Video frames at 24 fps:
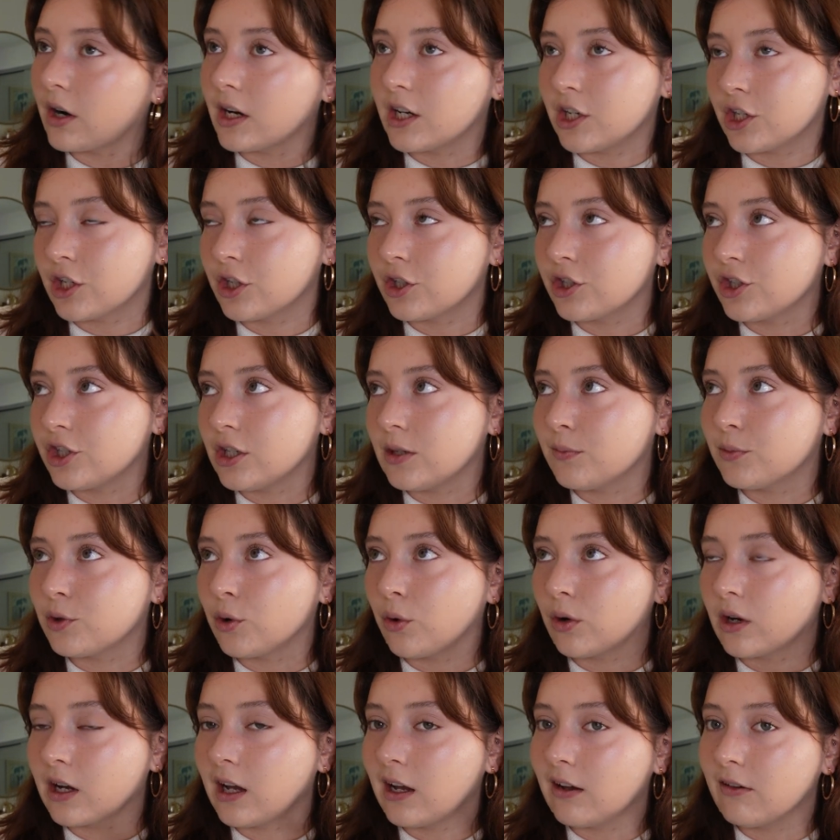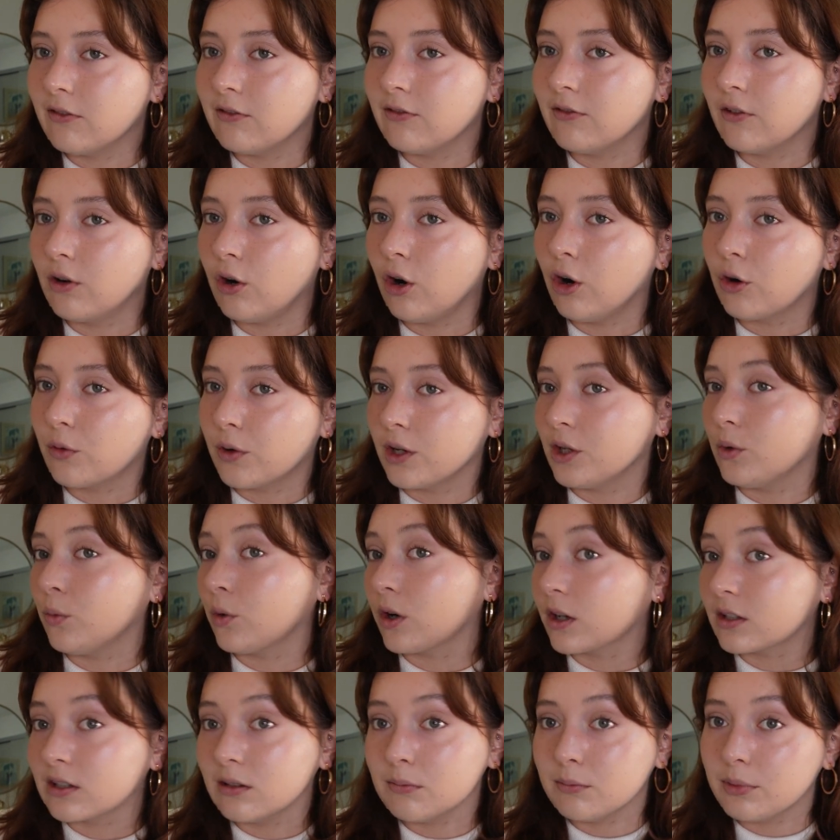internships or have already
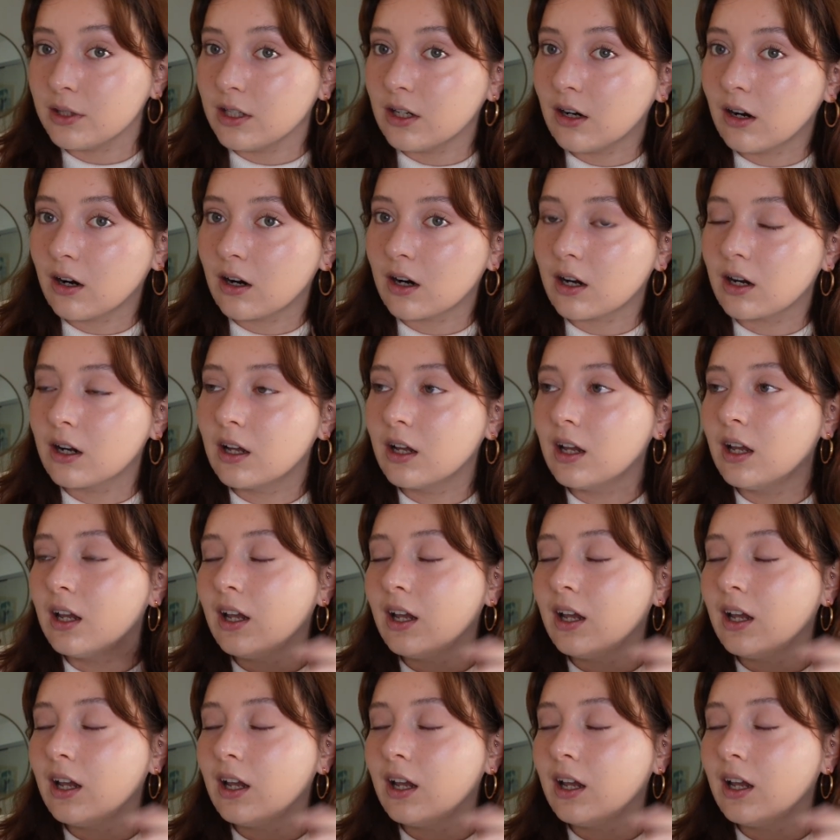worked in PR.